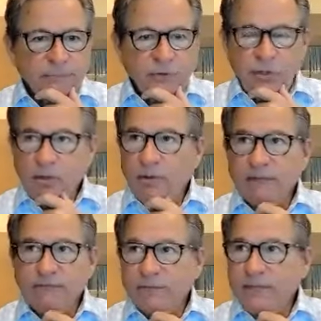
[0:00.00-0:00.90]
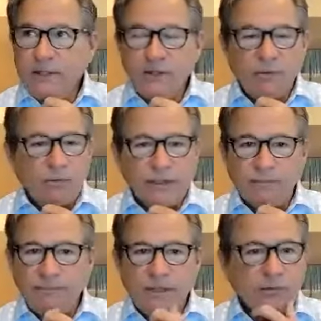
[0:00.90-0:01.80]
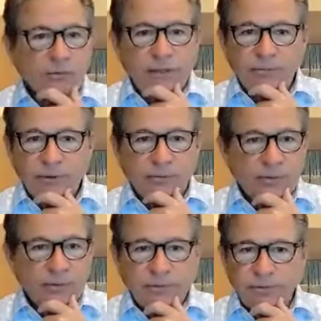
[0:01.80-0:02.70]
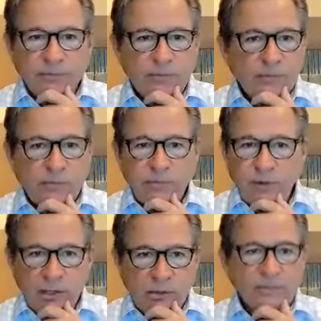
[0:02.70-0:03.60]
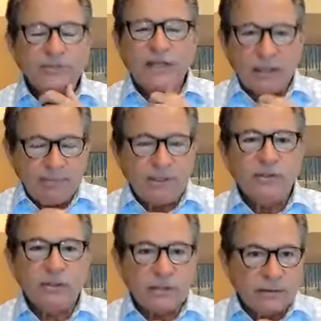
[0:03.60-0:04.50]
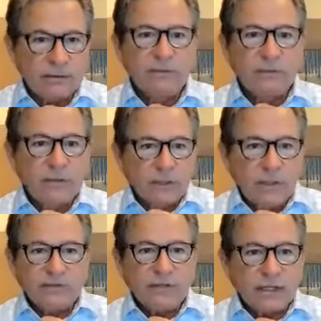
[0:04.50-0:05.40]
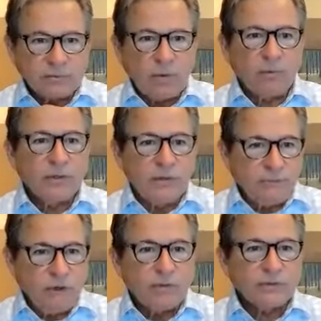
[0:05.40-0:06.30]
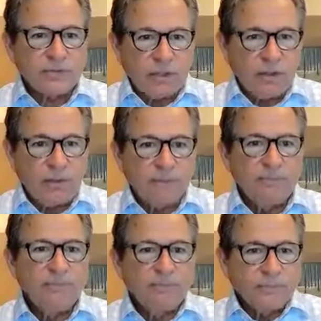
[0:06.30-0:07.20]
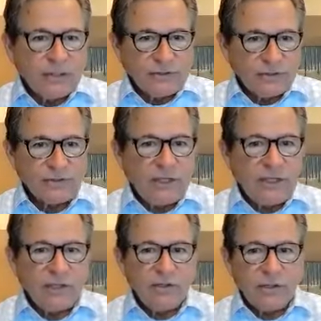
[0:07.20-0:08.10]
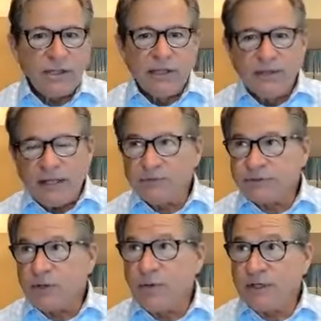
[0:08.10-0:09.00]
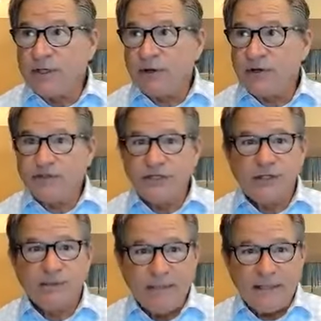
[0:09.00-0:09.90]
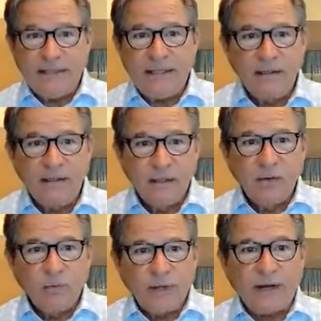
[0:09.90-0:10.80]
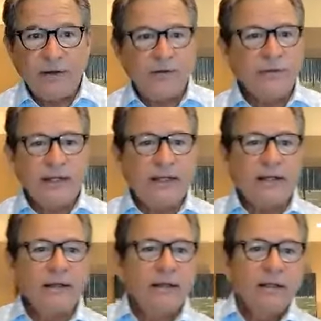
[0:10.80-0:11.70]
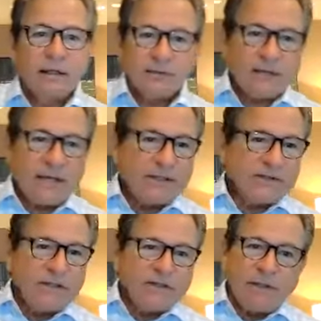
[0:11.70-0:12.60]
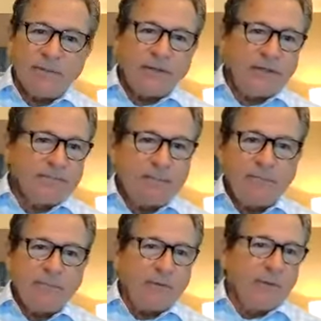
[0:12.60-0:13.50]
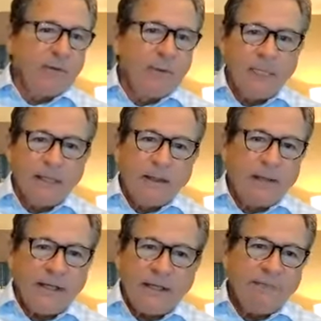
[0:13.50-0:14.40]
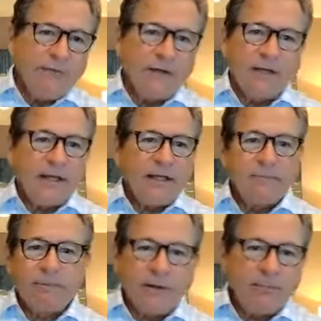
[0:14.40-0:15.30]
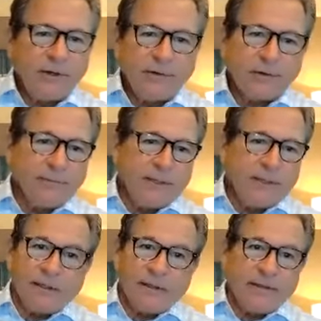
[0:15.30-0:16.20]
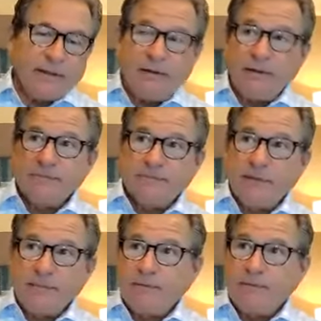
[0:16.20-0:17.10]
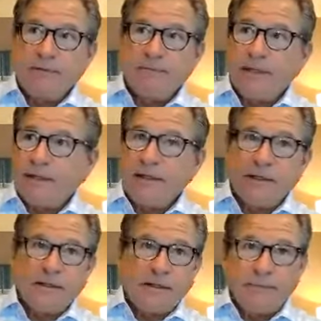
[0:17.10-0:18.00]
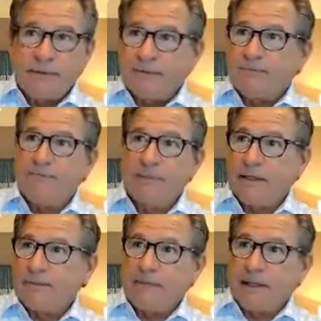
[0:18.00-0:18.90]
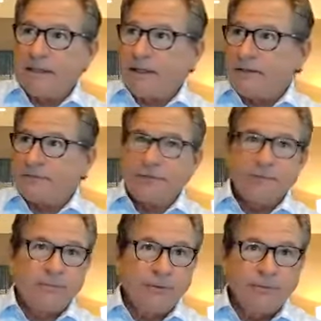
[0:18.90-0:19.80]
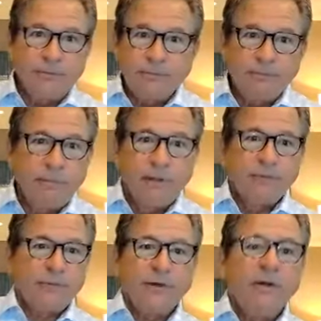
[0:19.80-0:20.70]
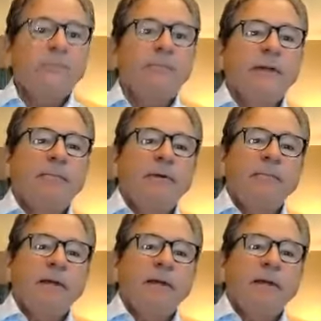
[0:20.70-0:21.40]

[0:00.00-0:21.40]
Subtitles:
You don't have to be a great recruiter. No, but you got to be good. And so that's what we're going to focus on, is just getting good. That was so encouraging to me when I heard that, because I could see some of these people. I mean, even today in Primerica, man, you know, there's people that, man, they get up there, man, my gosh, they're recruiting 300 people a